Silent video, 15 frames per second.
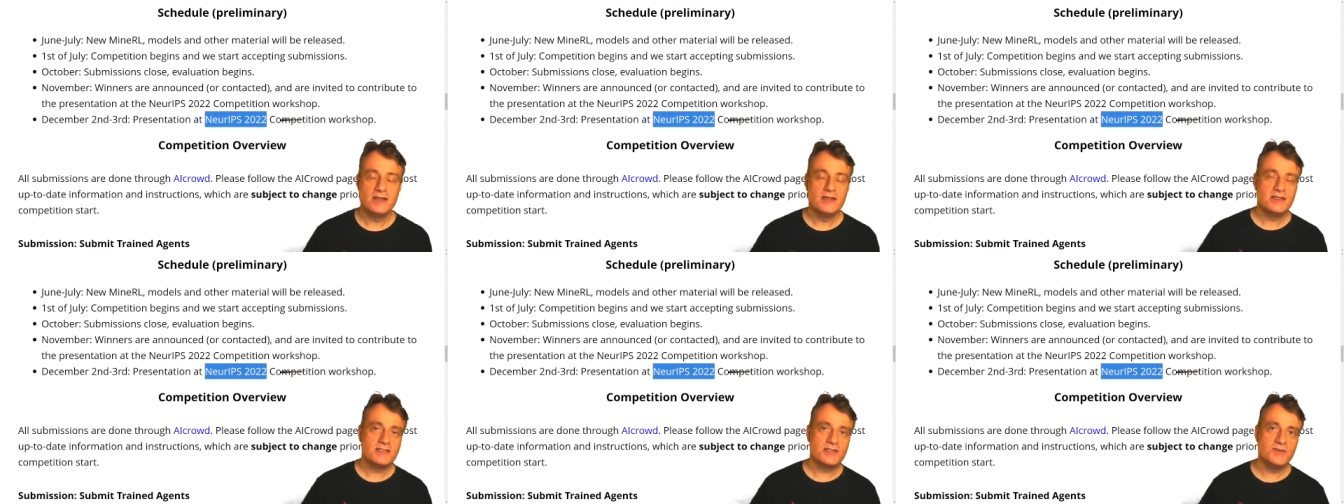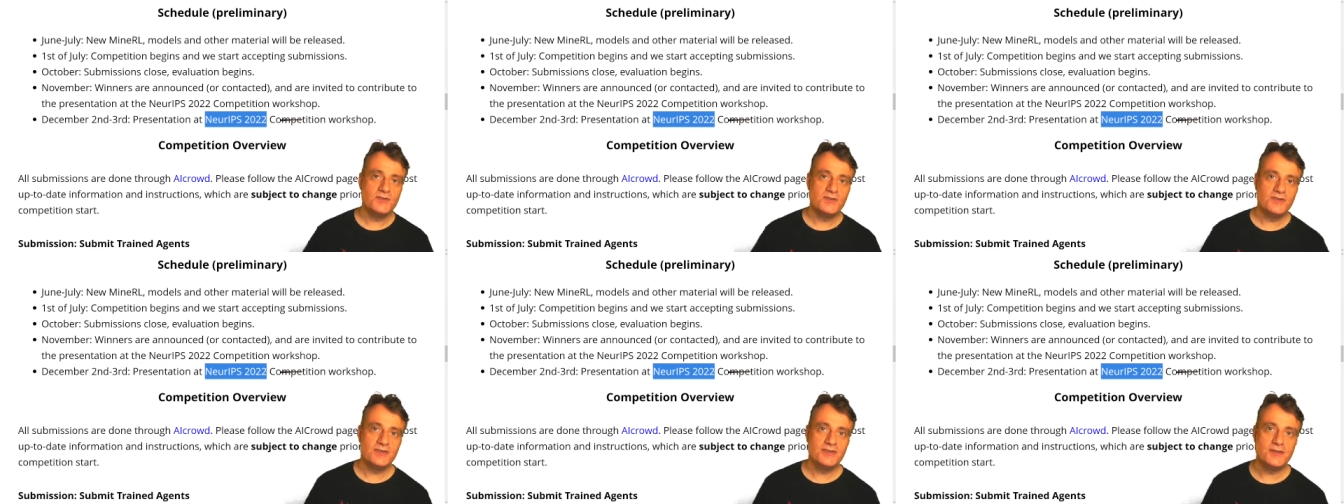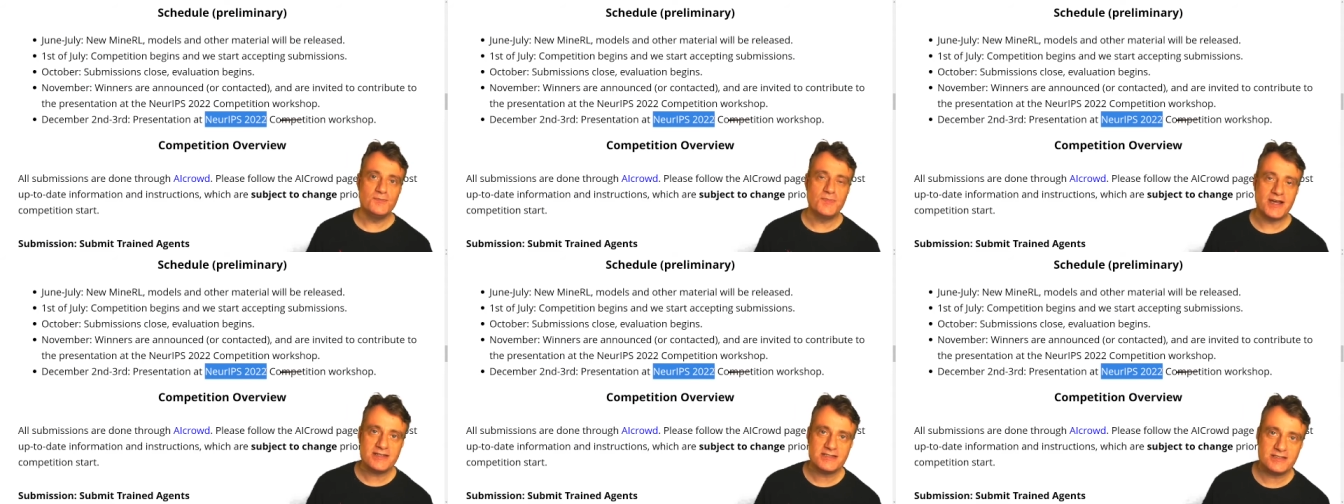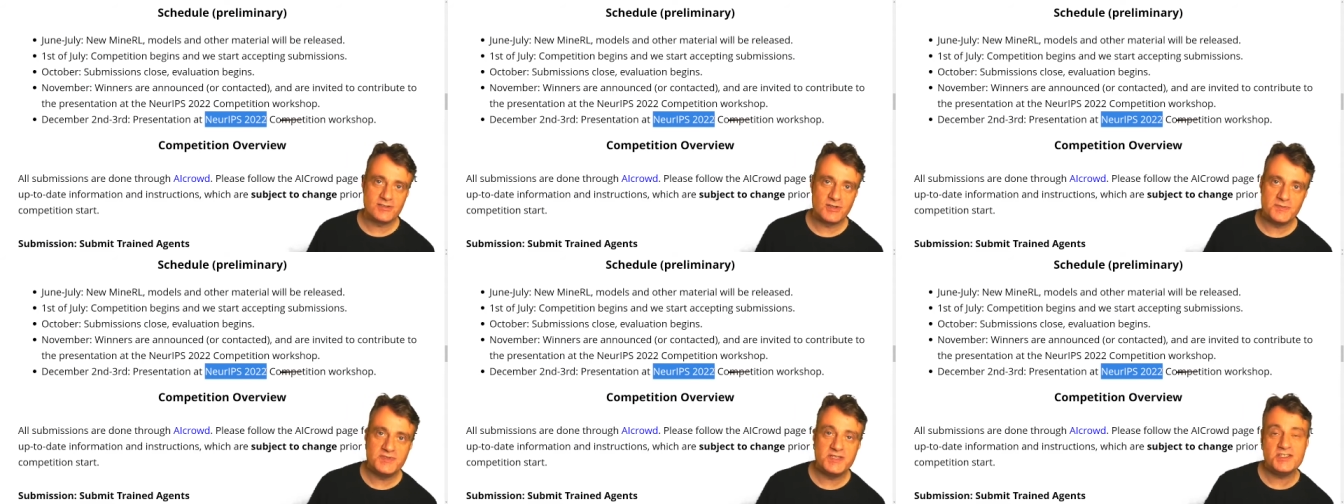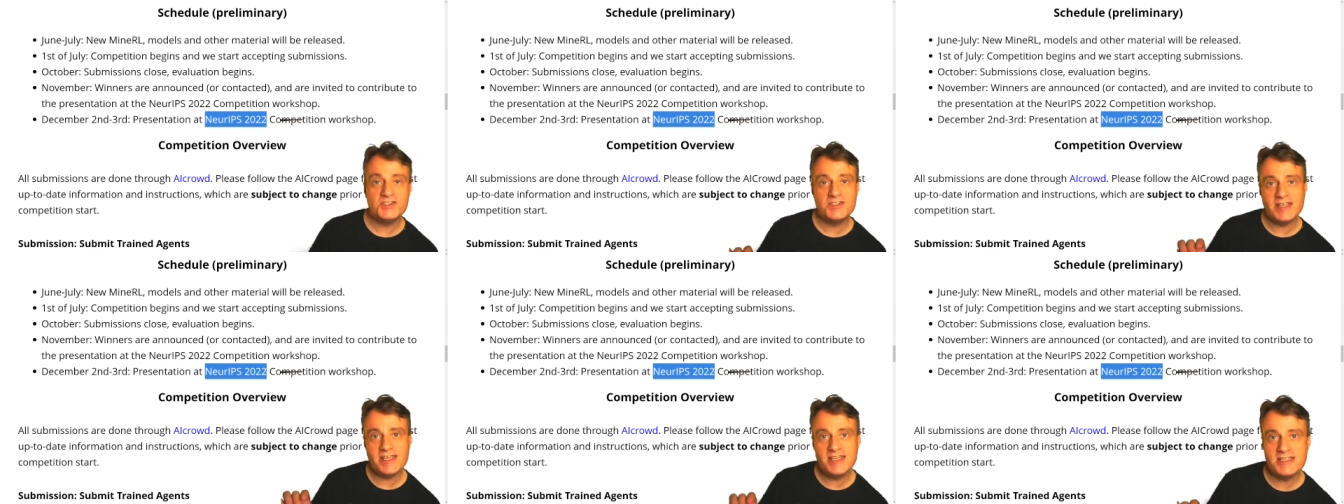So the Basalt
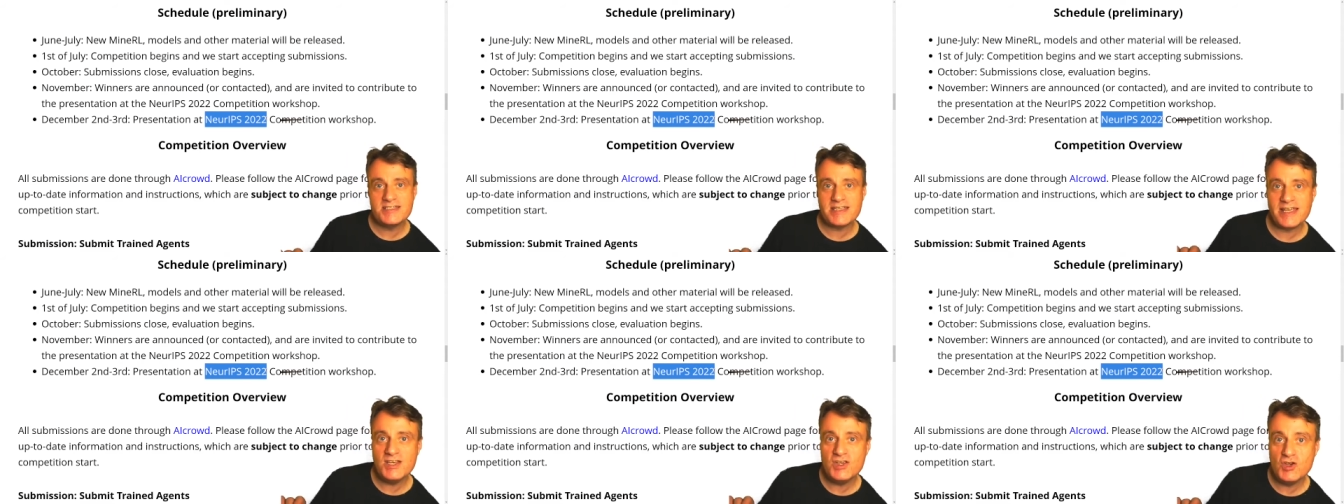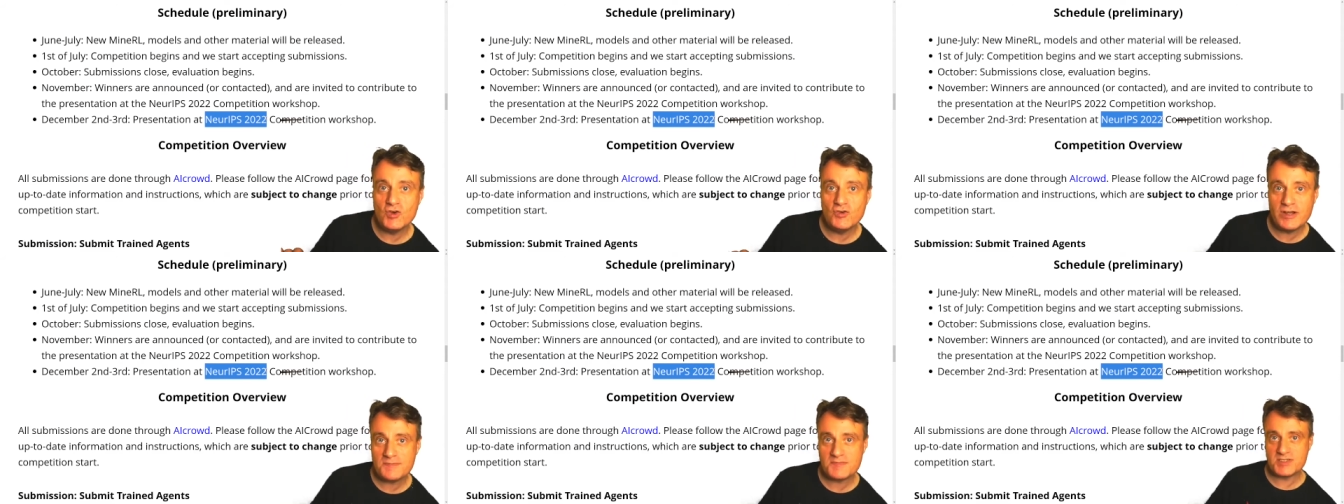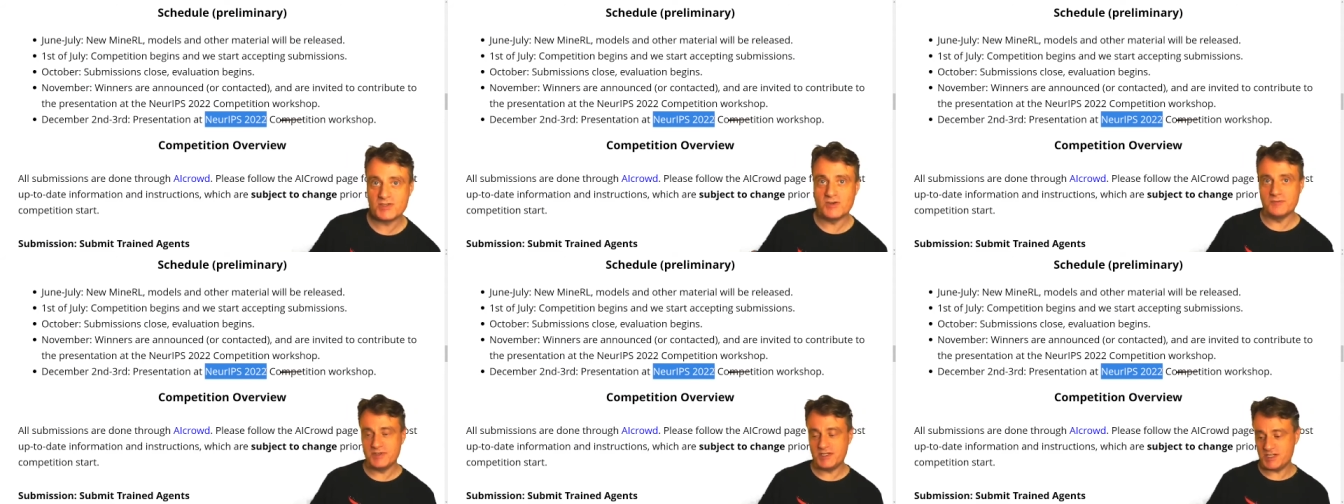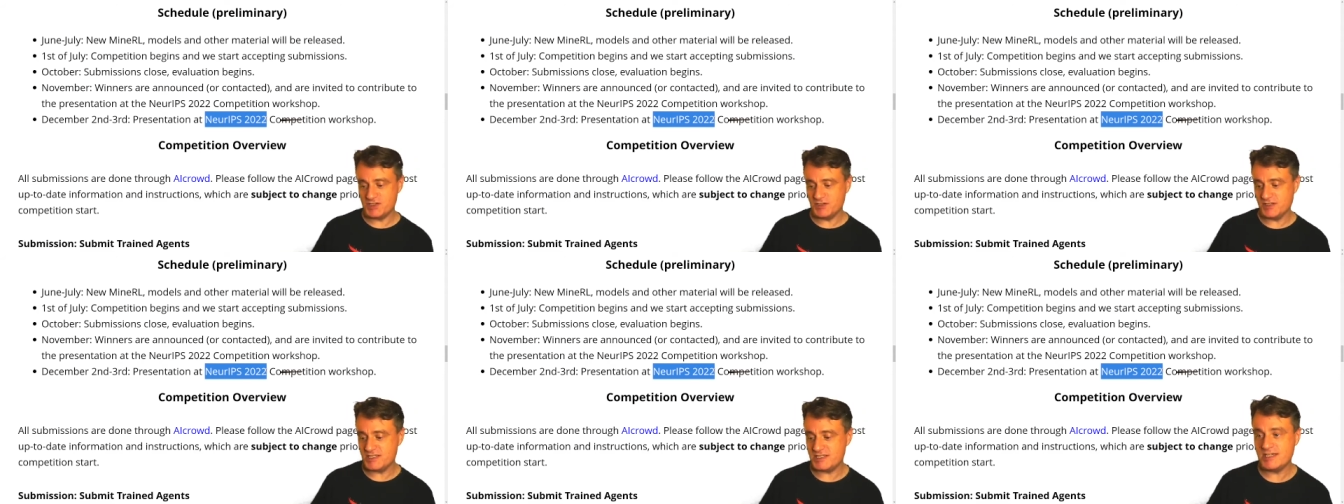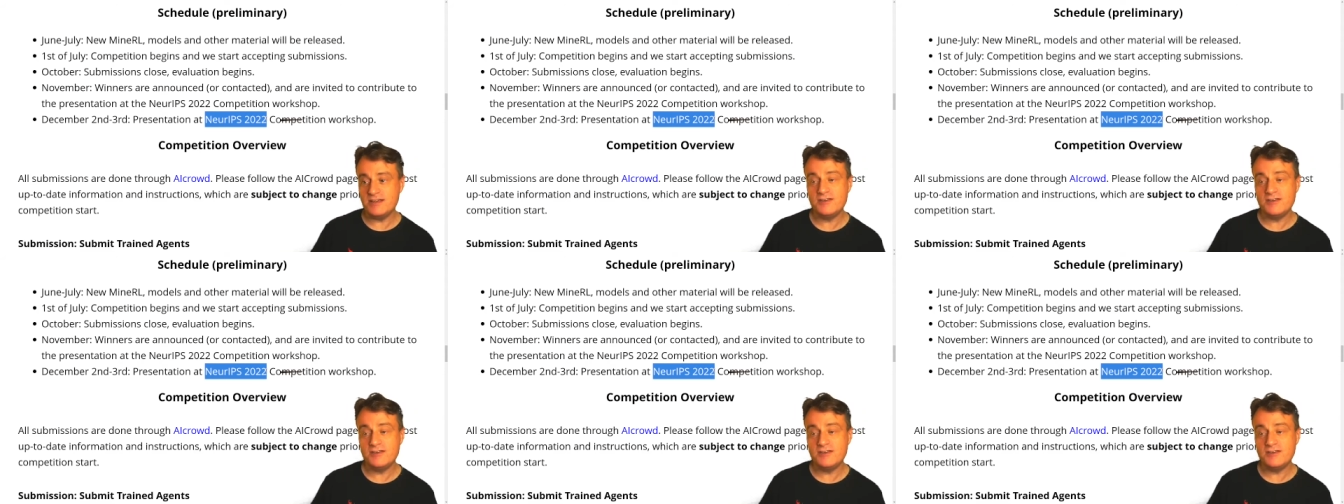competition is a NeurIPS competition this year.